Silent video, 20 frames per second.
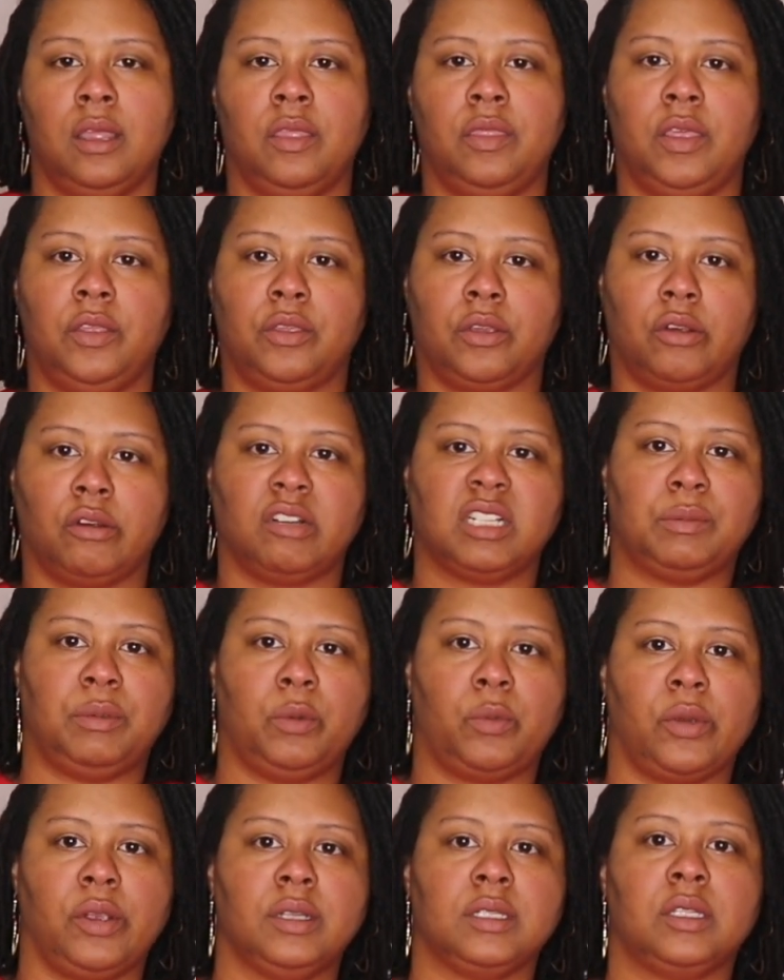that the girls be
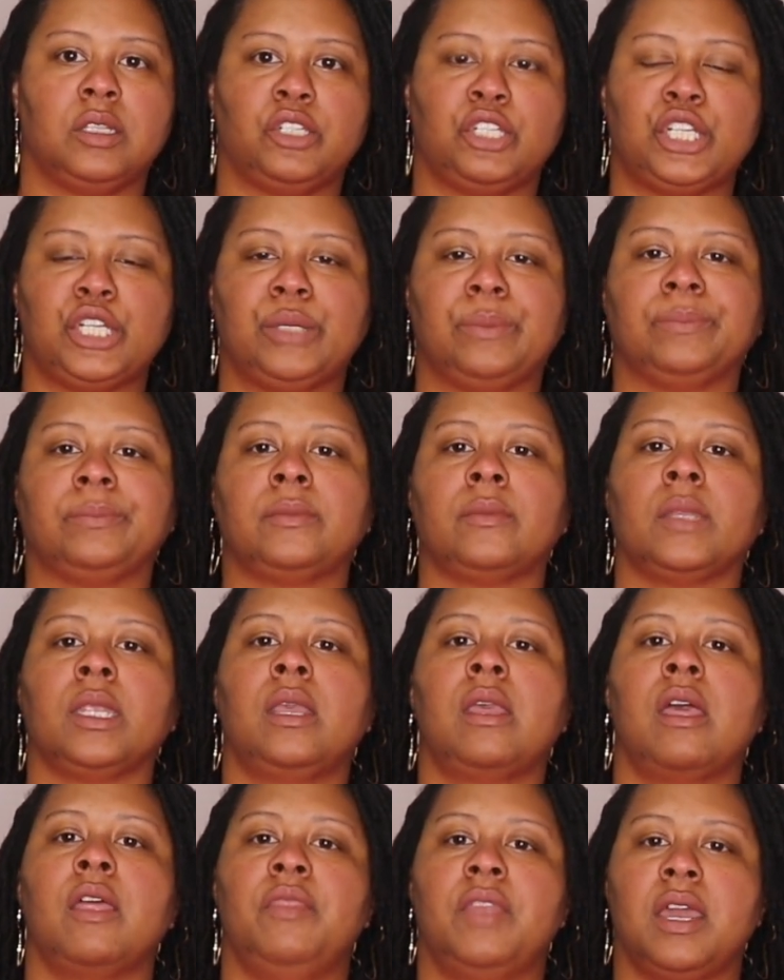wearing to the gym,
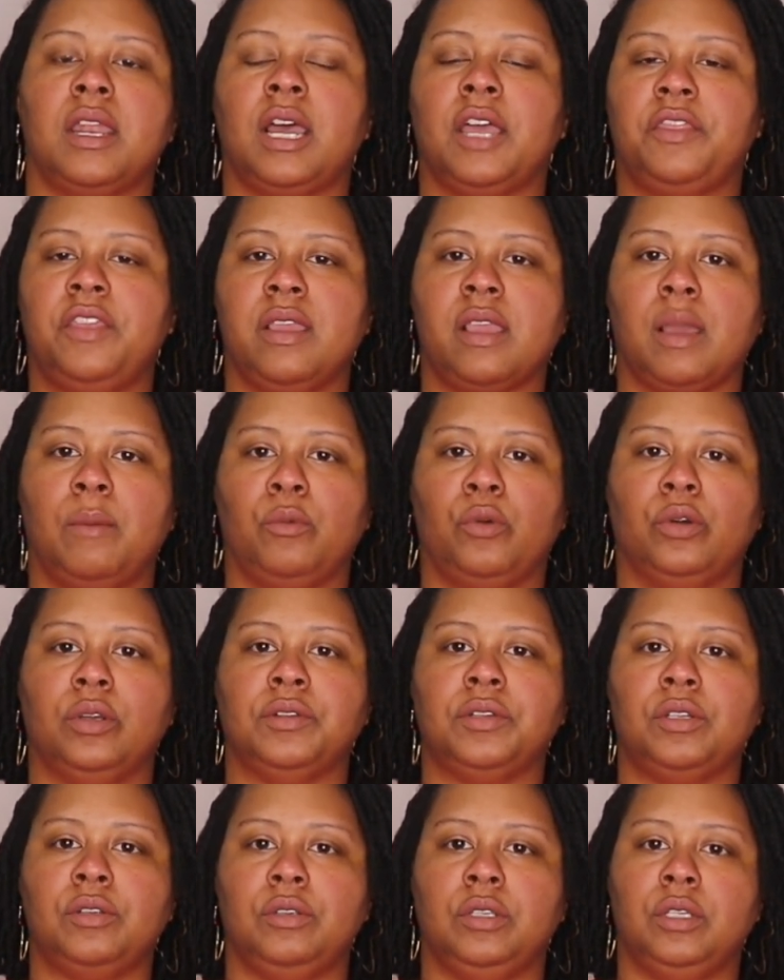that I think I'm
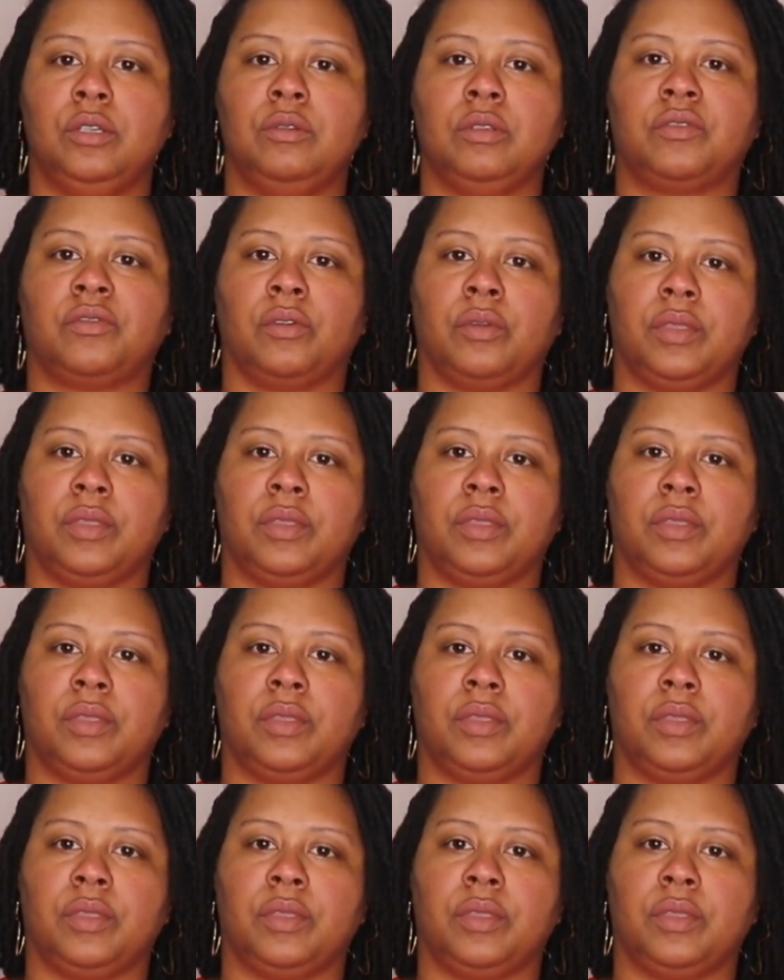going to use for